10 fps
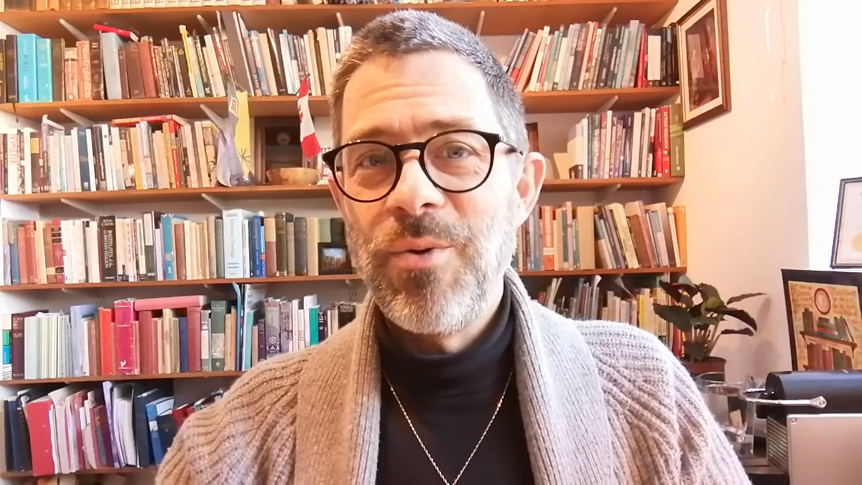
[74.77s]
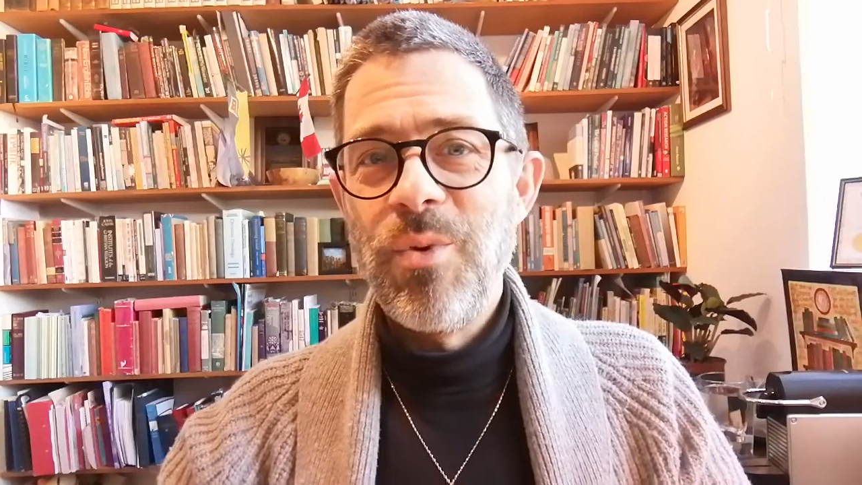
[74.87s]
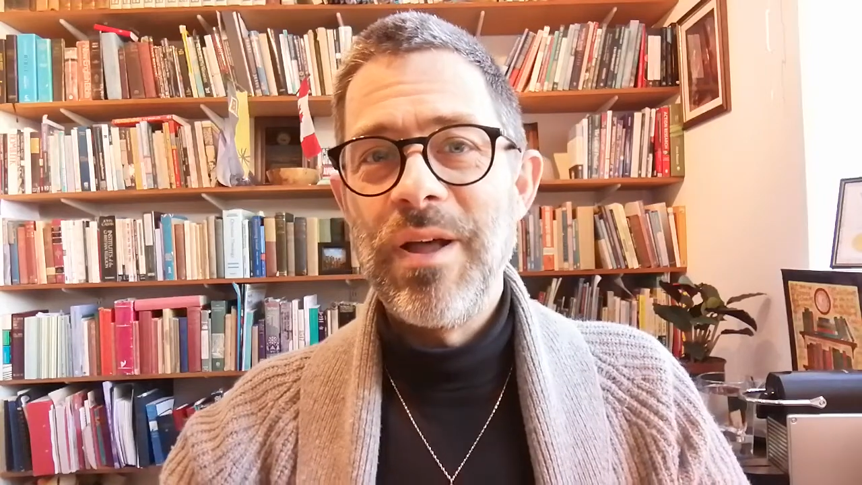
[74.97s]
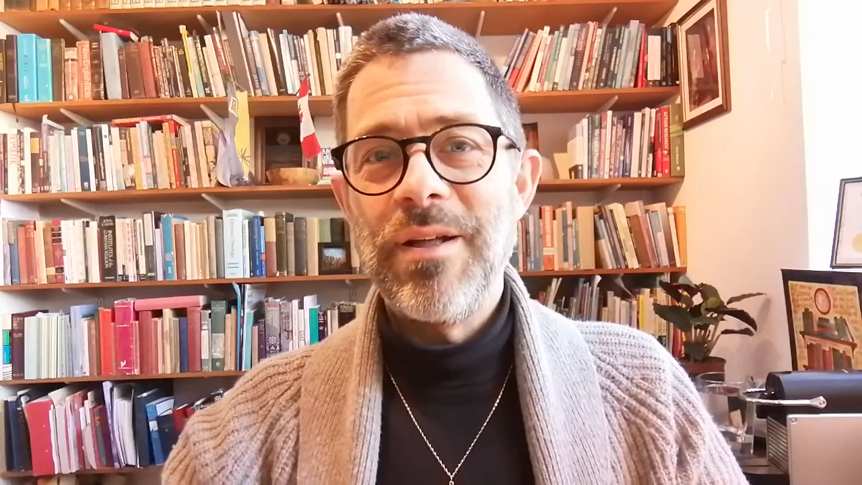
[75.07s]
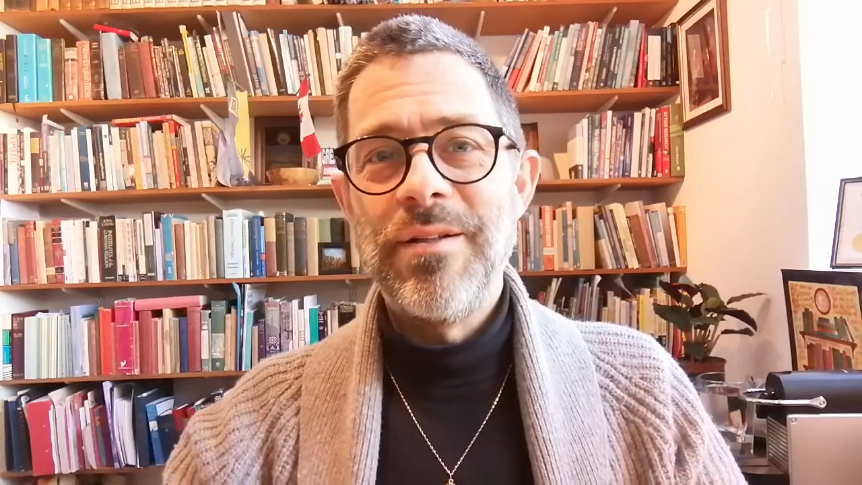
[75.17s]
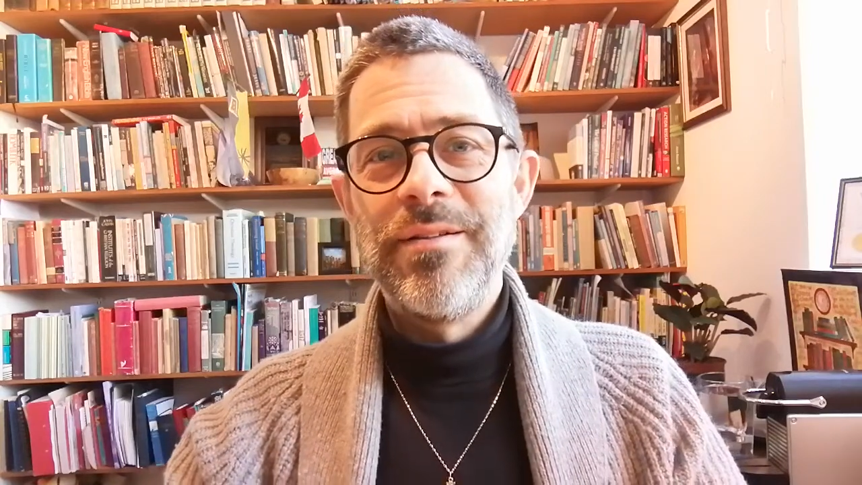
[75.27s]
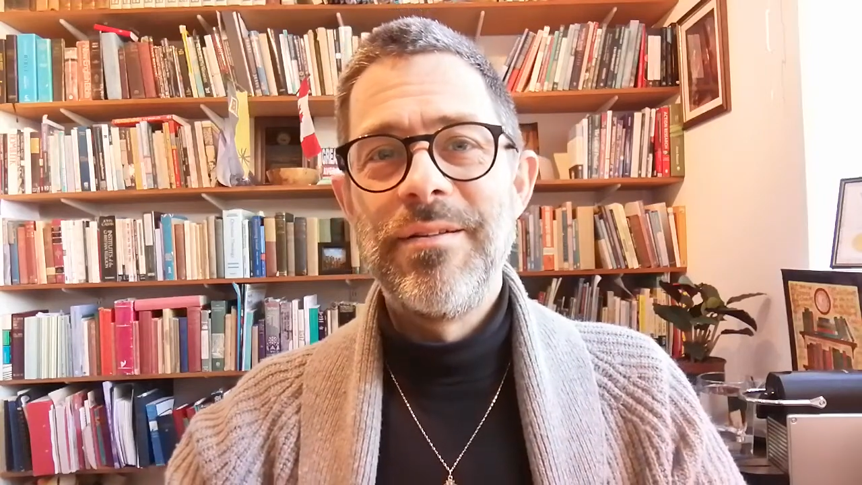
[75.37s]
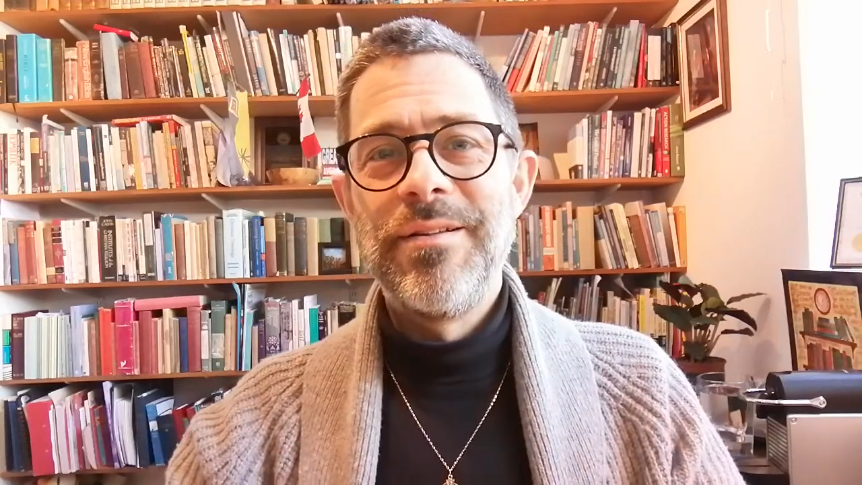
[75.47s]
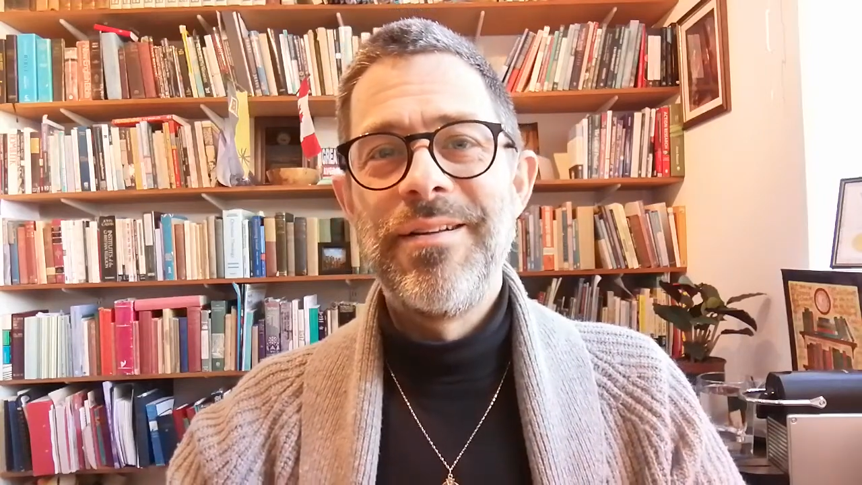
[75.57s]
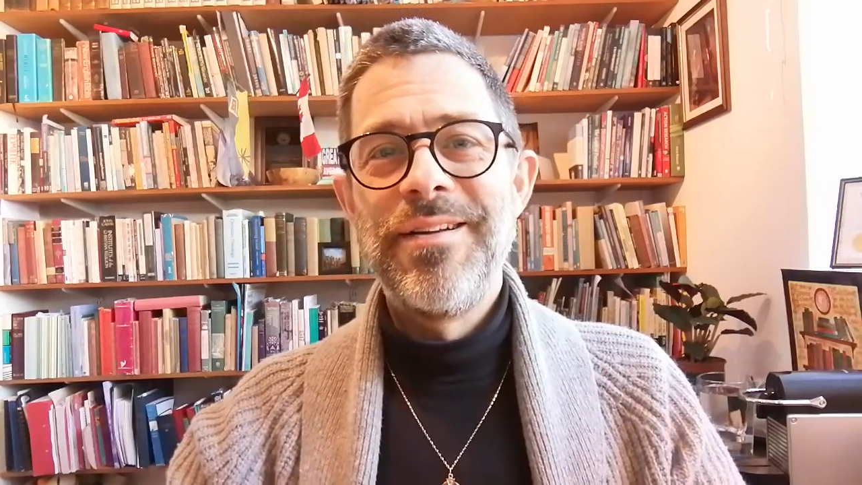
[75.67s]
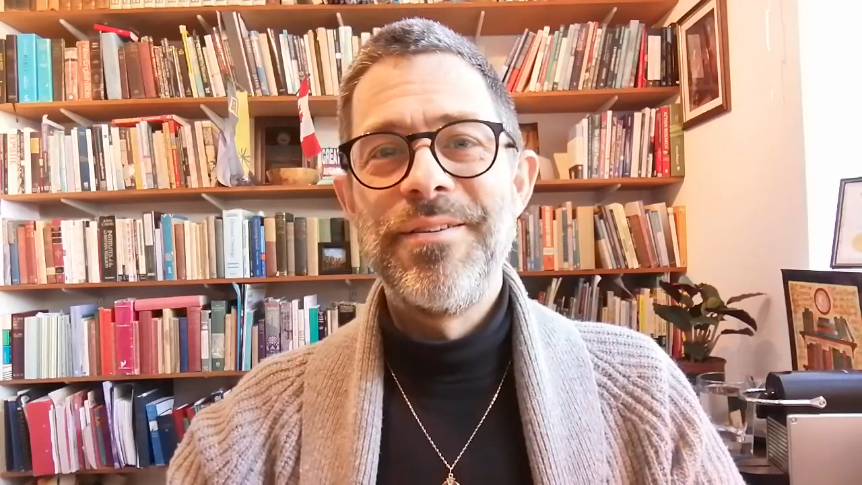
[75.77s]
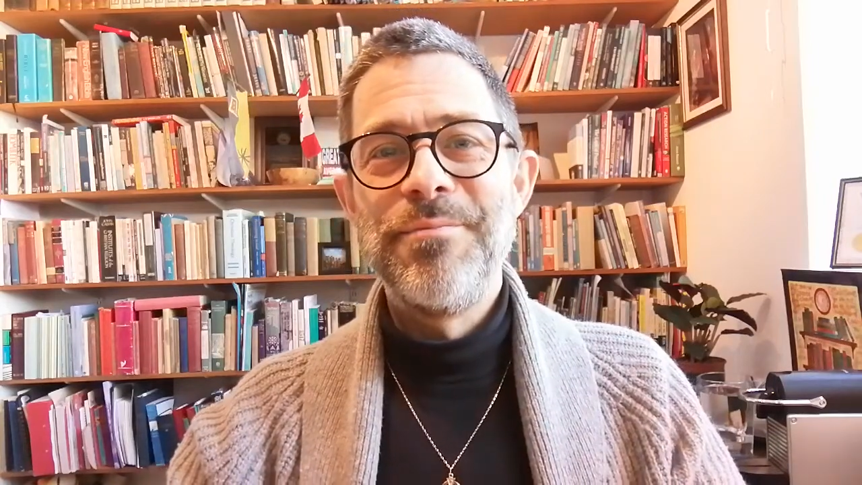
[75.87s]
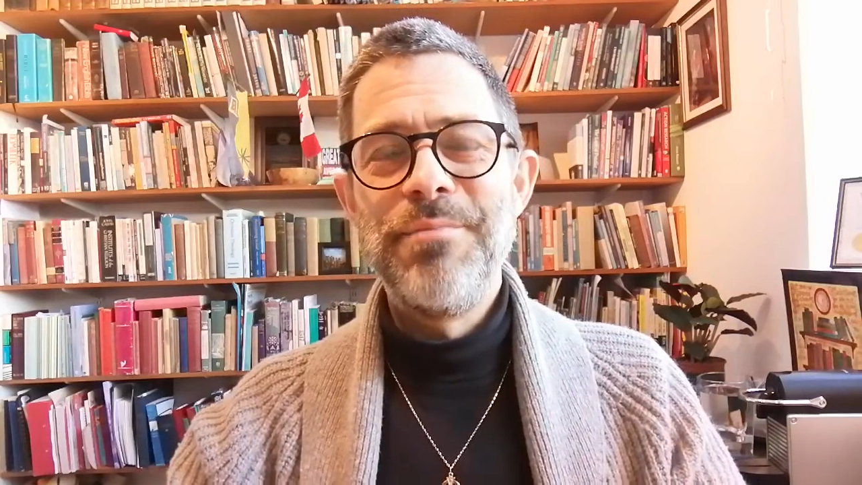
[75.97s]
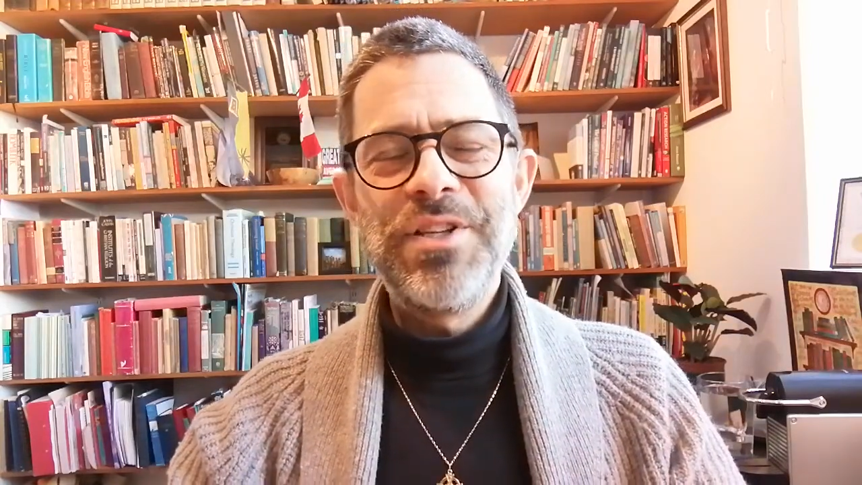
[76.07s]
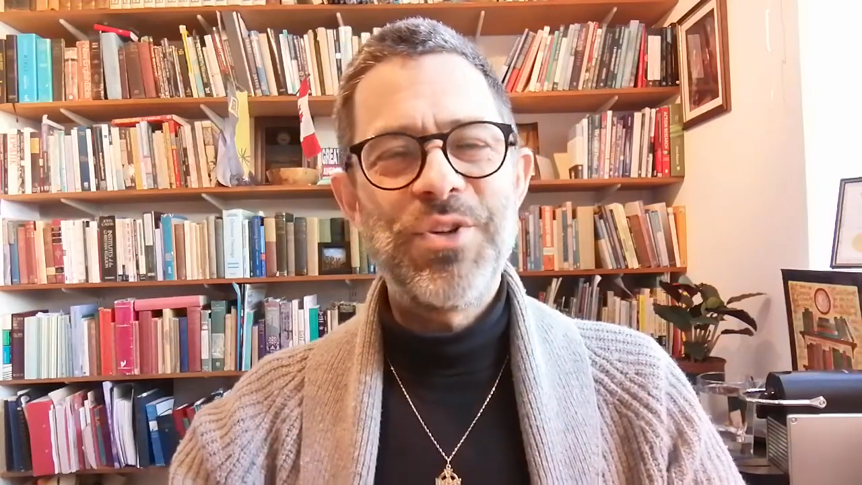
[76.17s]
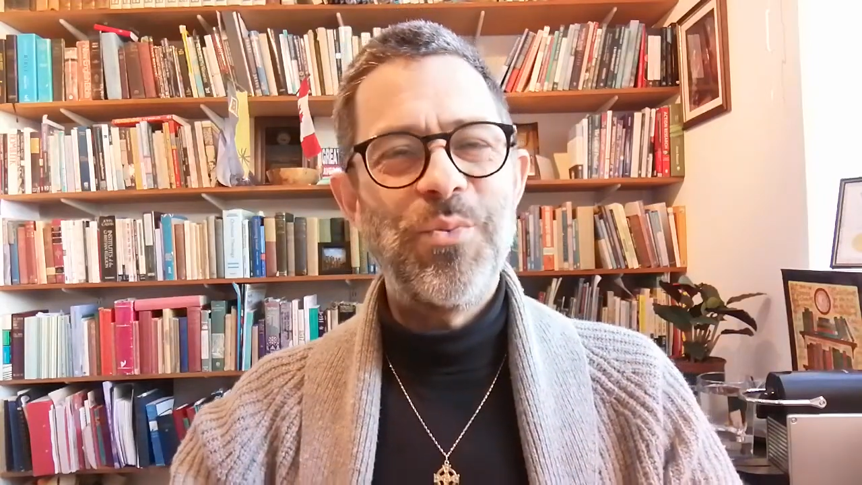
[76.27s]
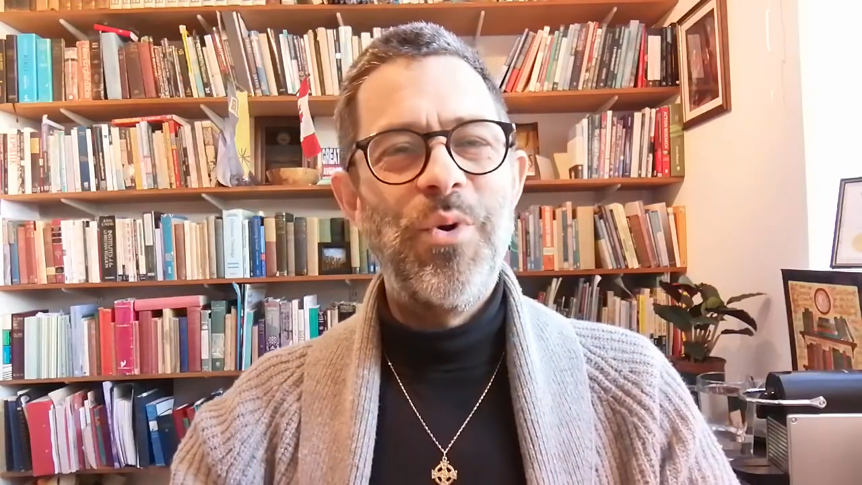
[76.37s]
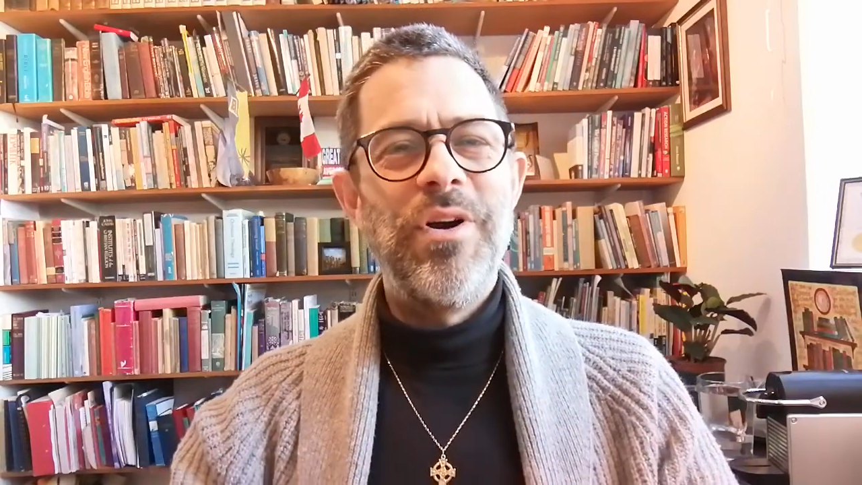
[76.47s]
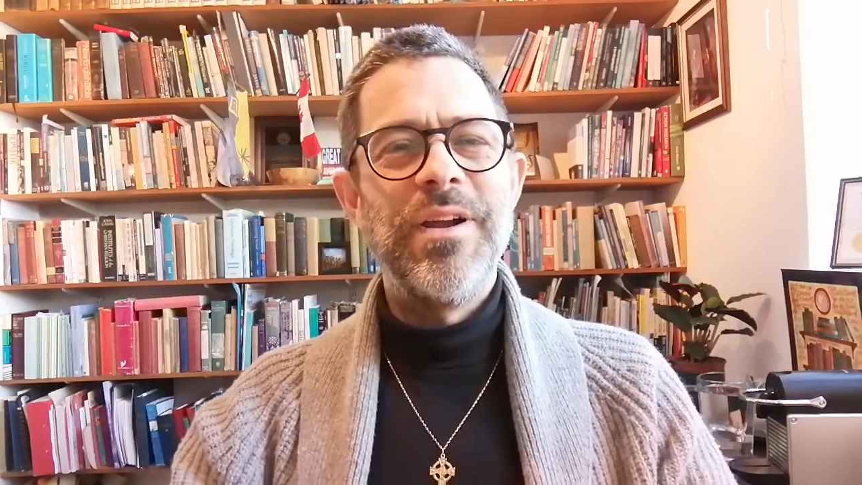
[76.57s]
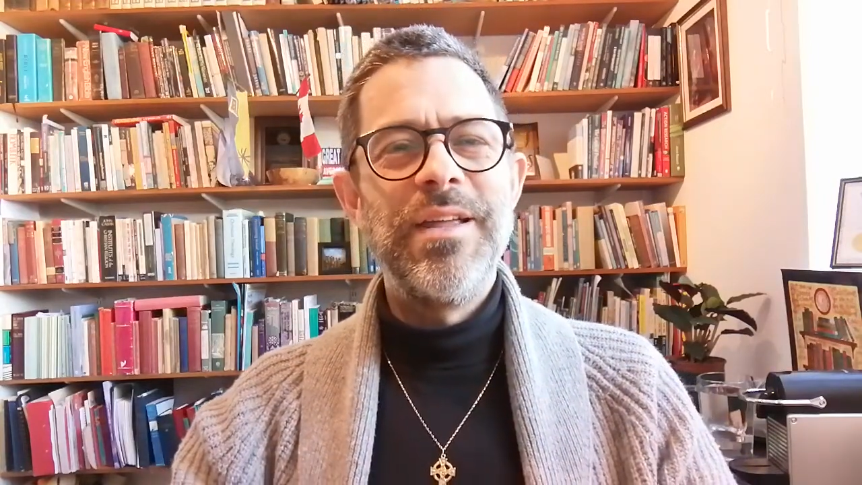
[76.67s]
Well, Mr.
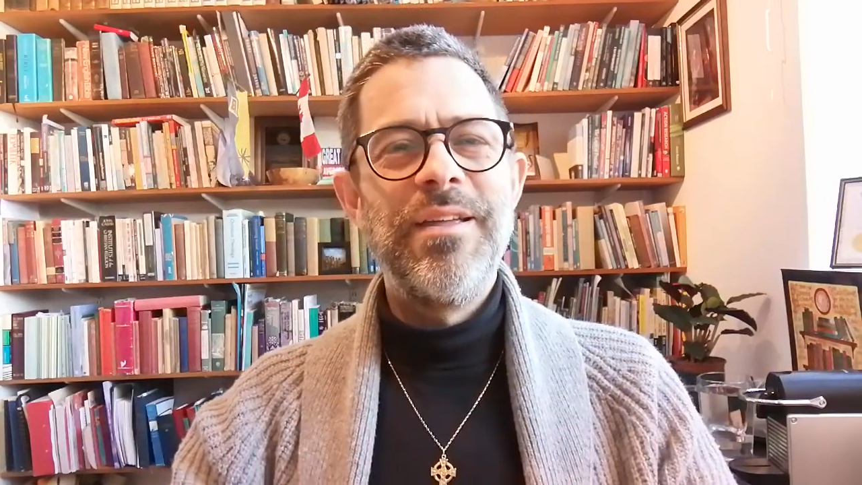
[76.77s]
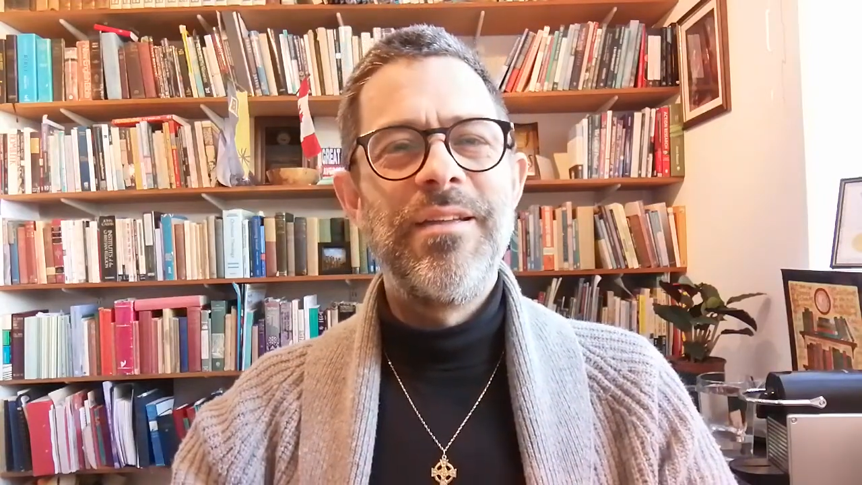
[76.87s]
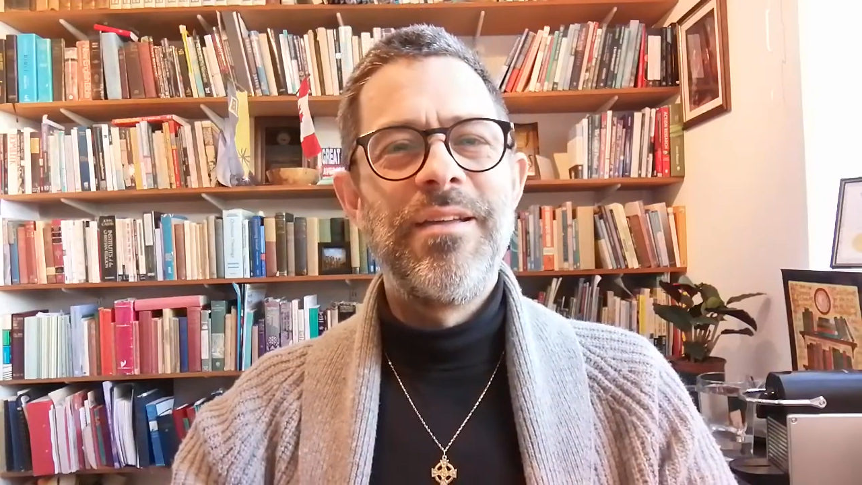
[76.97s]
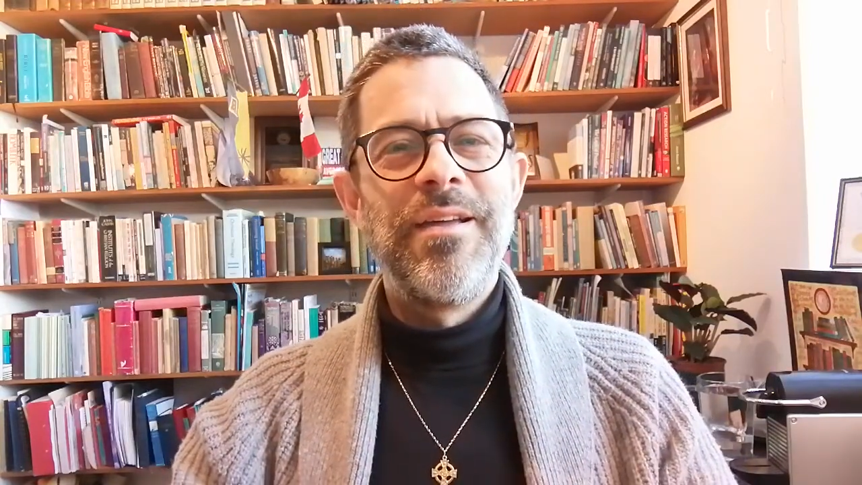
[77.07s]
Worry